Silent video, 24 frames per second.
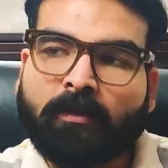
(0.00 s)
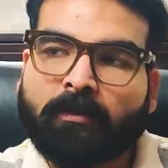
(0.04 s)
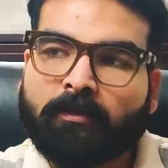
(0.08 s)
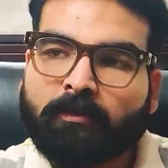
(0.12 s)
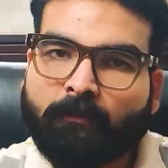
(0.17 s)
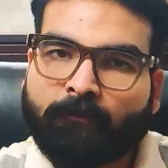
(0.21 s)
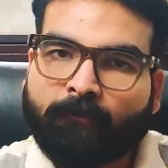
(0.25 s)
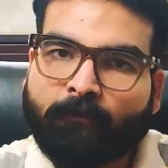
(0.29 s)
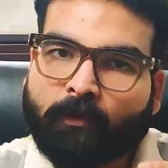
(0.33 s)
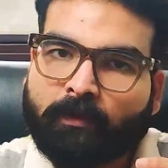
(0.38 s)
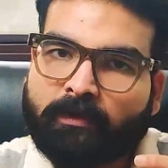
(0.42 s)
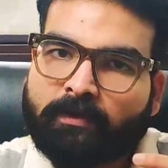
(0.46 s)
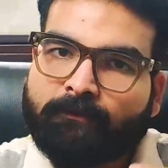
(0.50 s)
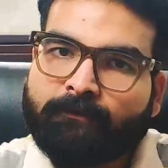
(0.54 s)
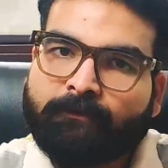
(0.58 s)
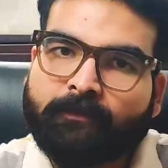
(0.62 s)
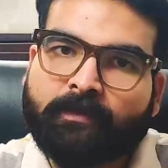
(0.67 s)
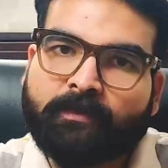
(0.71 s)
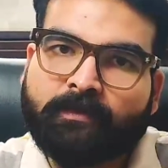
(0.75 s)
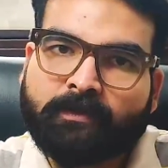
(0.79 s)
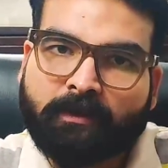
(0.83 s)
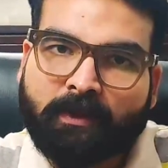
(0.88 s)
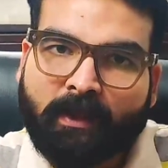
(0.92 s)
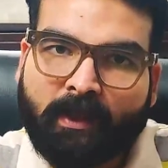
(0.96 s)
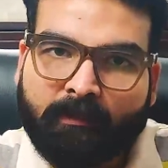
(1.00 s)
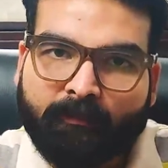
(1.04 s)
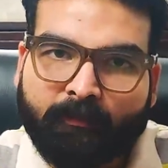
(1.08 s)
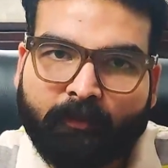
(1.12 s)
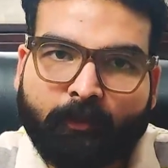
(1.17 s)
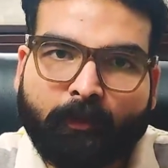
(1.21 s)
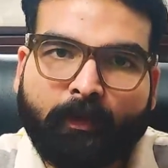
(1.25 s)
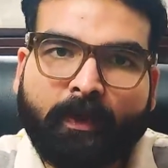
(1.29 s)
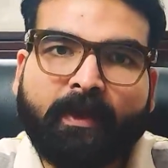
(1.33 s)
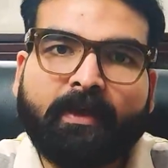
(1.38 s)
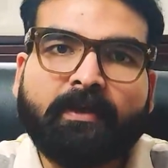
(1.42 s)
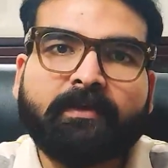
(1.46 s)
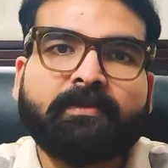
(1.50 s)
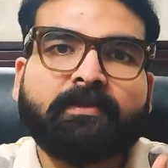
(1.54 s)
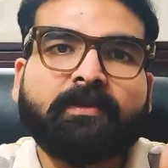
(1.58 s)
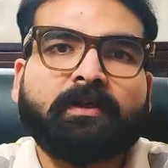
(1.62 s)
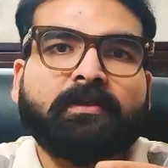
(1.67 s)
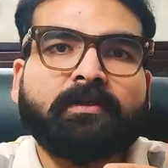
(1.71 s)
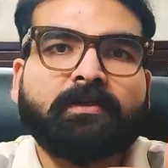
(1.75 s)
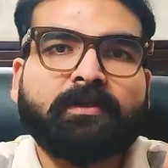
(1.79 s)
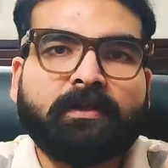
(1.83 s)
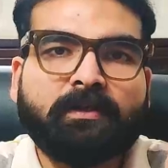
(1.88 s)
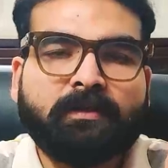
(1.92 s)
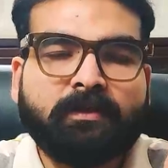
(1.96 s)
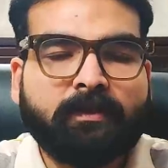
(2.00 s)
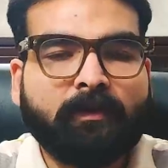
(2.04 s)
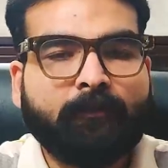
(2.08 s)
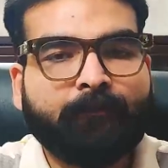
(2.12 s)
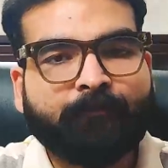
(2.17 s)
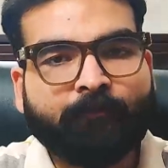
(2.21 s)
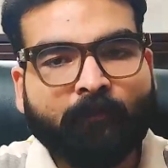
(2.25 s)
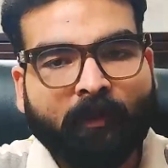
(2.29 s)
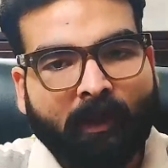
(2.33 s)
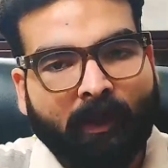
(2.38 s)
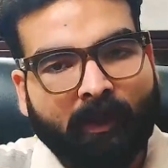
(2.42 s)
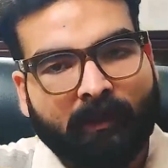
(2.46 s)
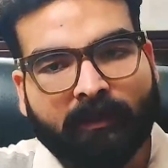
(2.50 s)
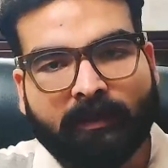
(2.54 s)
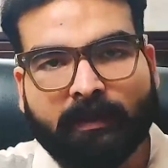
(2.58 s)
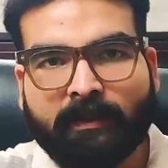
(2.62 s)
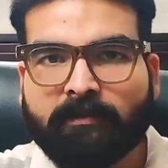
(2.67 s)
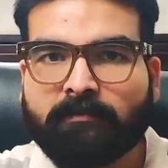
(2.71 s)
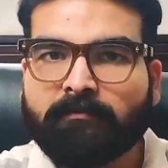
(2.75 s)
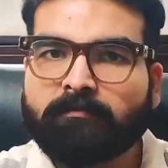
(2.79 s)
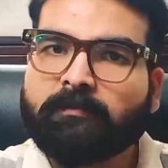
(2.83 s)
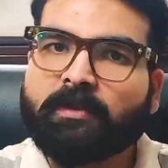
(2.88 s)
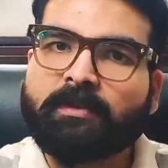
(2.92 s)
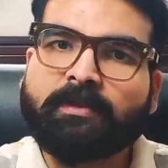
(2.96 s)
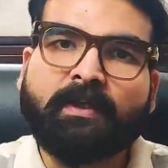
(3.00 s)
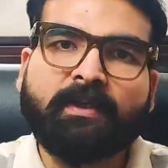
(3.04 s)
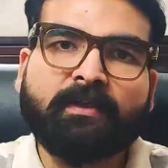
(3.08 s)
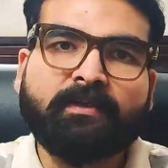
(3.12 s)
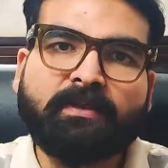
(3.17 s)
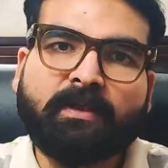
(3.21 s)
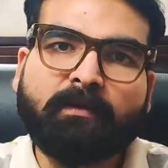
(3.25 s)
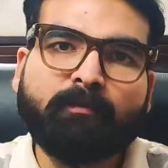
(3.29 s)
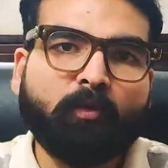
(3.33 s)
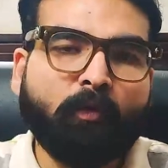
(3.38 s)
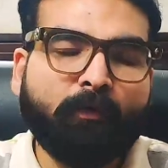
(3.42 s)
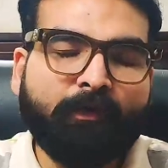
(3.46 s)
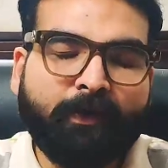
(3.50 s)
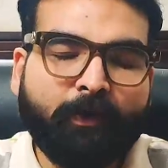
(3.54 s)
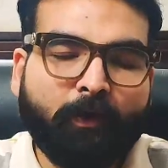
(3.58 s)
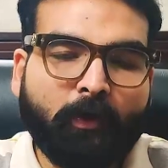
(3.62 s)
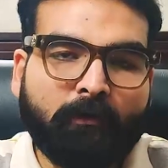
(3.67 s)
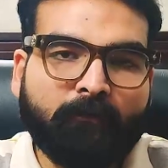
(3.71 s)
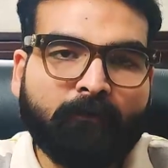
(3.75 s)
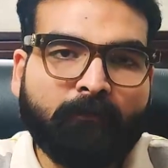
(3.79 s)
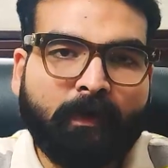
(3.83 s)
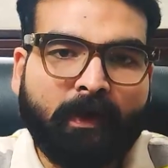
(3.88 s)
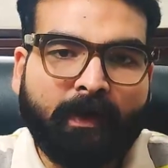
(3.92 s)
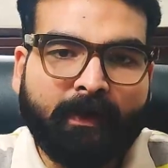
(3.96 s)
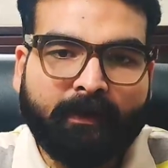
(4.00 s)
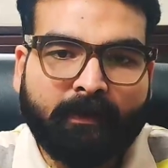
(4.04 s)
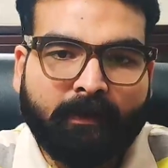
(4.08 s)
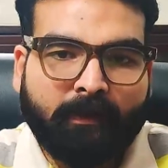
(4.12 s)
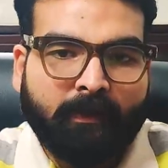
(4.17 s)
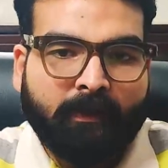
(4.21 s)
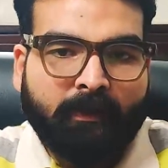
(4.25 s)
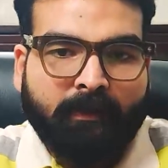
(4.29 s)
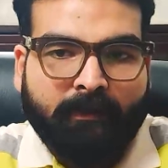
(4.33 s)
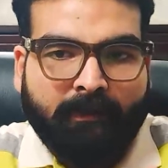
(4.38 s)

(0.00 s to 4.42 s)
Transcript: so for the first time you gain success and then the things are moving on fine,